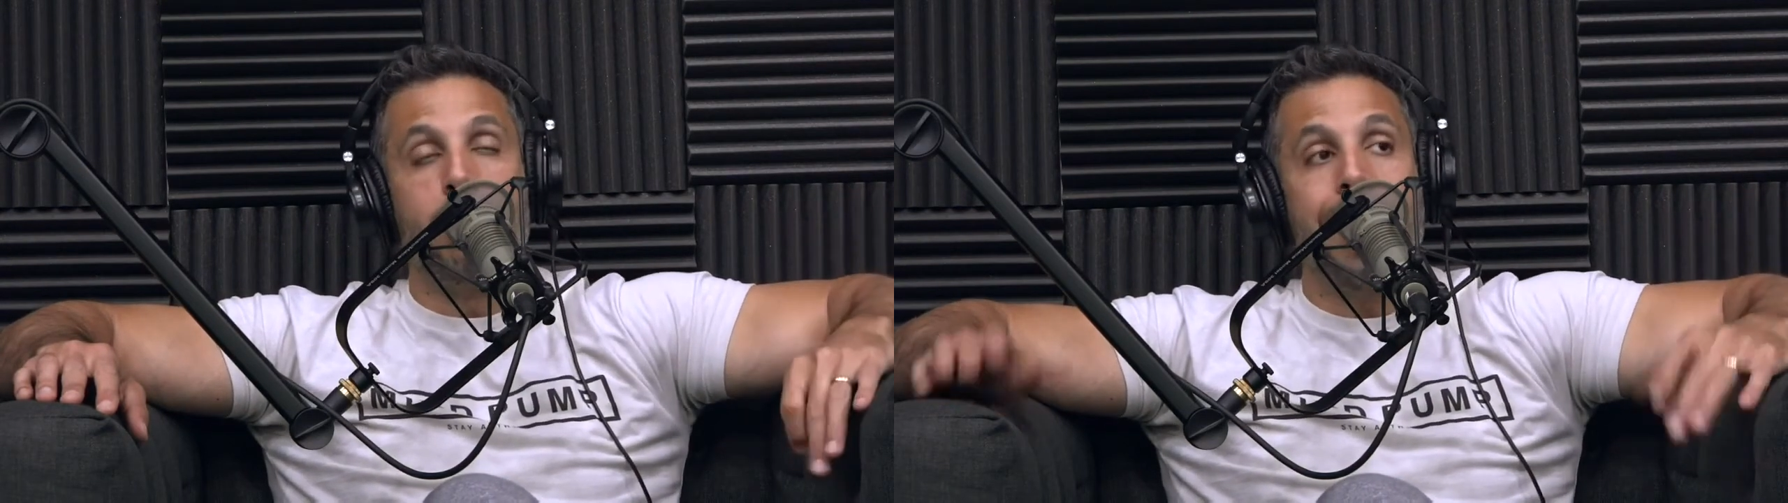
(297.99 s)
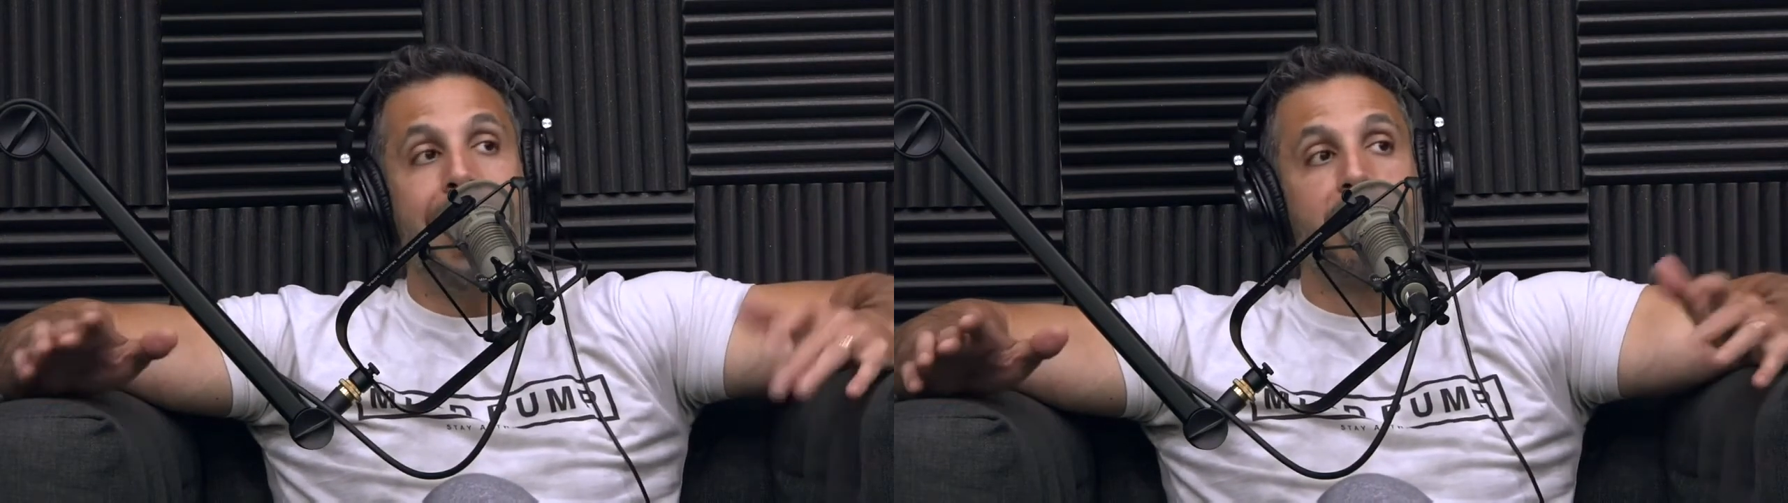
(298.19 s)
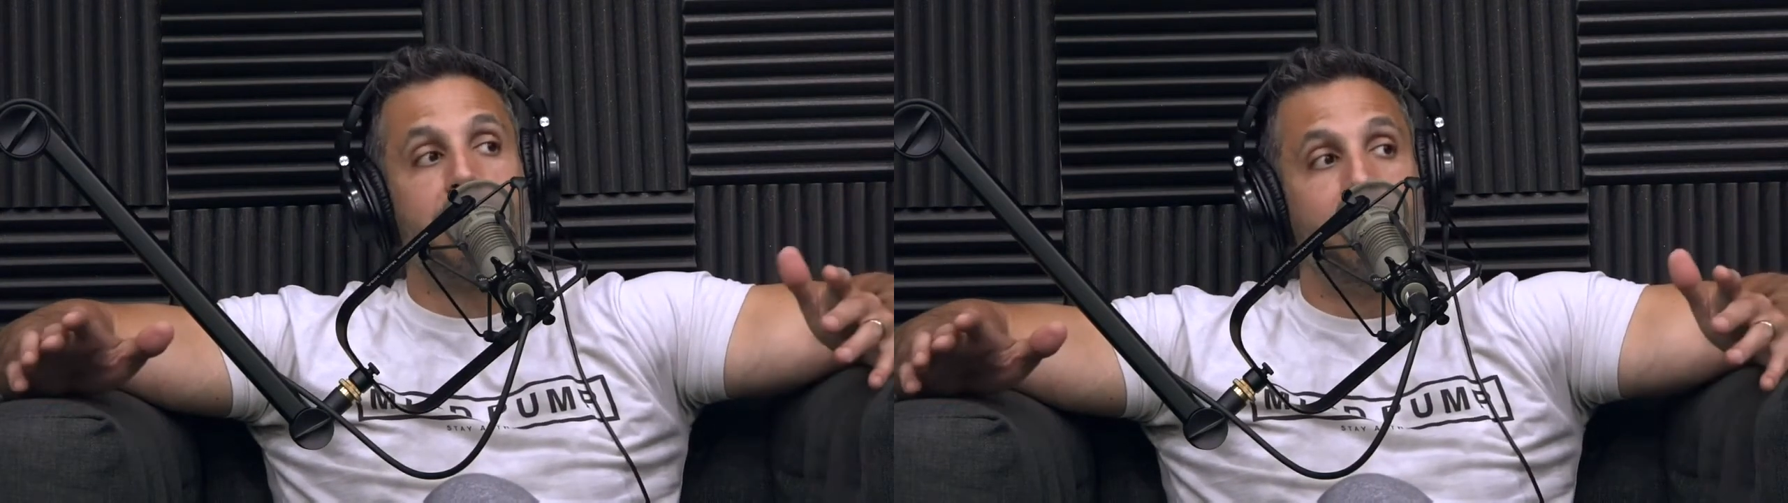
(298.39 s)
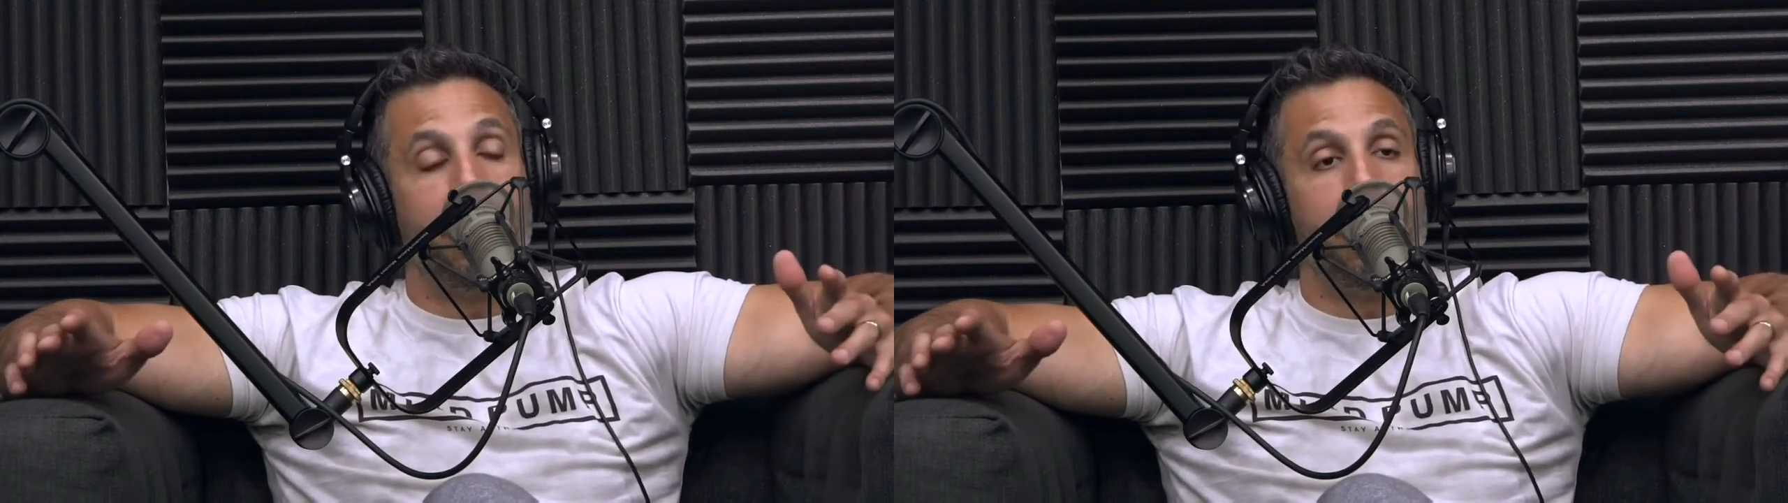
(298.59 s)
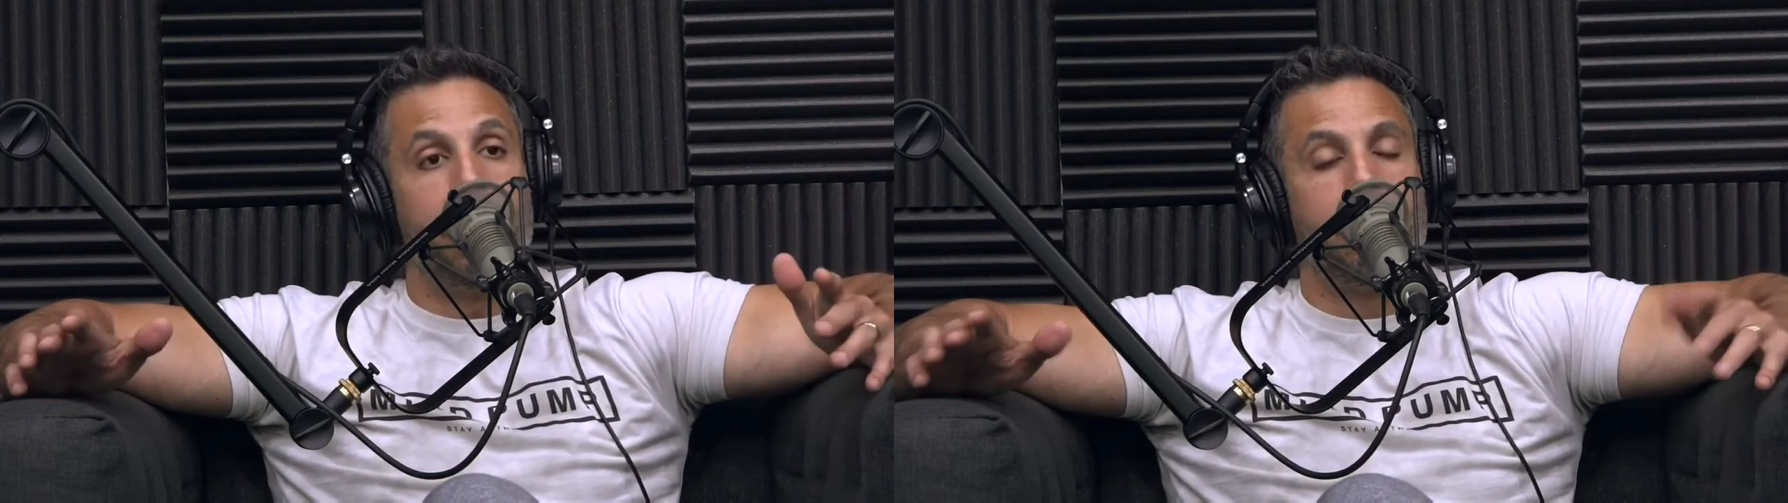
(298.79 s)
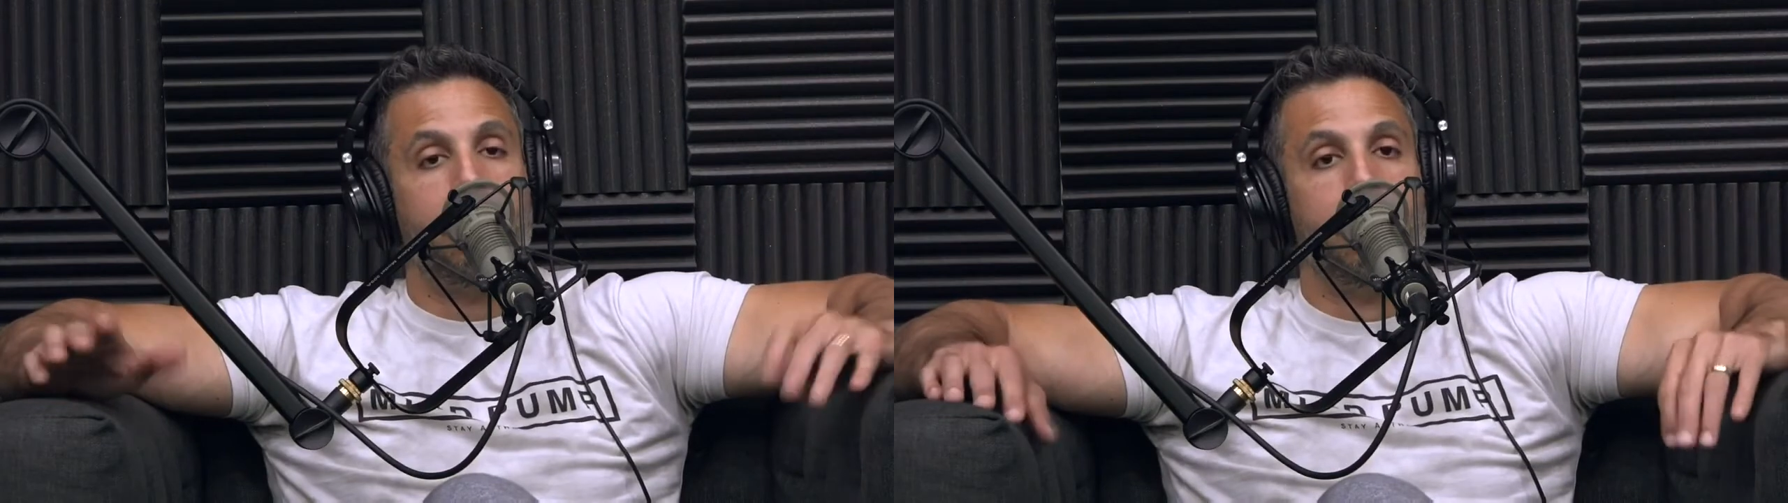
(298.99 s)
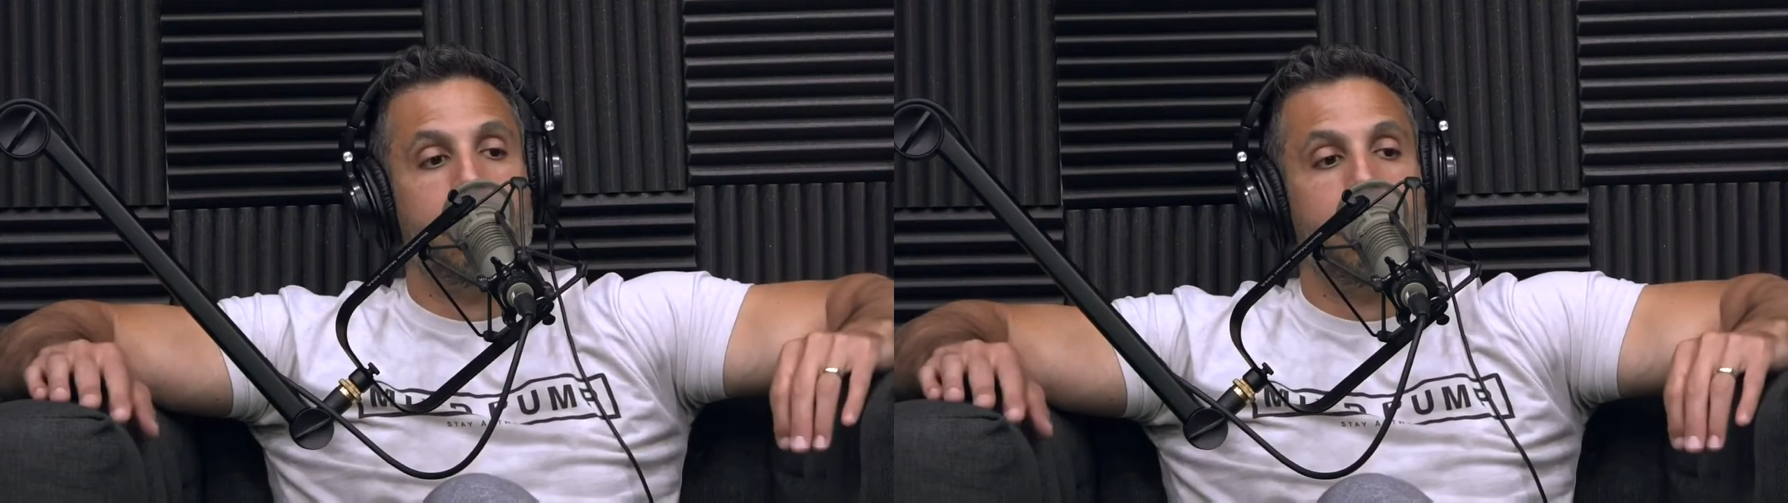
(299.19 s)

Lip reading: you may actually find